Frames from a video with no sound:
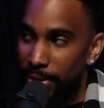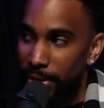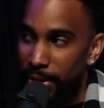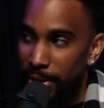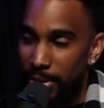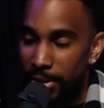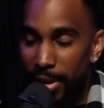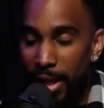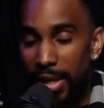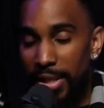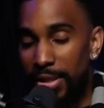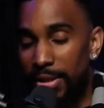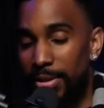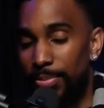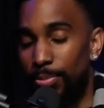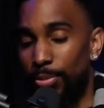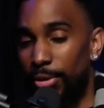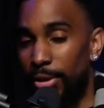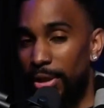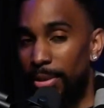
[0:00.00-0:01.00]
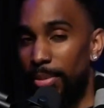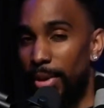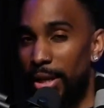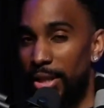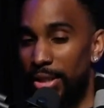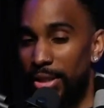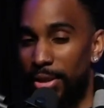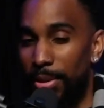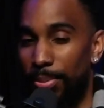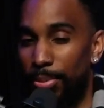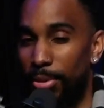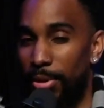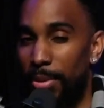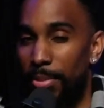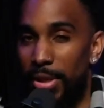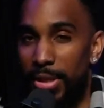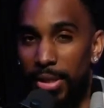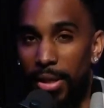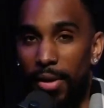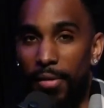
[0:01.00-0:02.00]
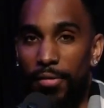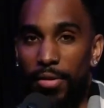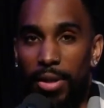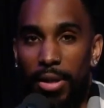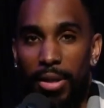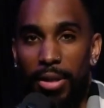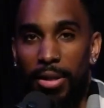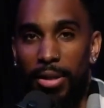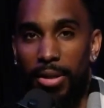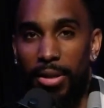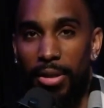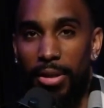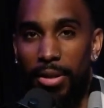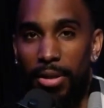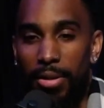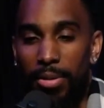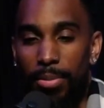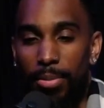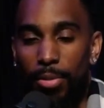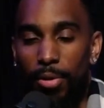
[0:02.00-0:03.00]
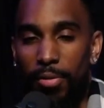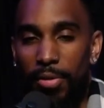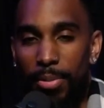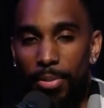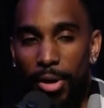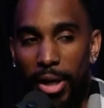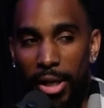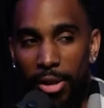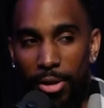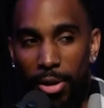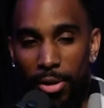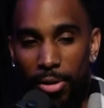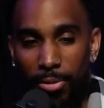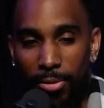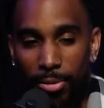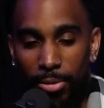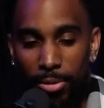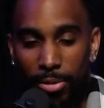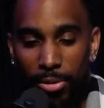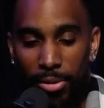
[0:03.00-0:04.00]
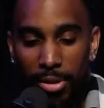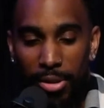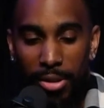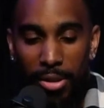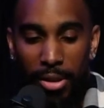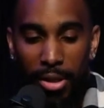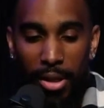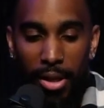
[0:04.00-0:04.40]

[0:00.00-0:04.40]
So that's pretty much the premise of the movie Breaking All the Rules.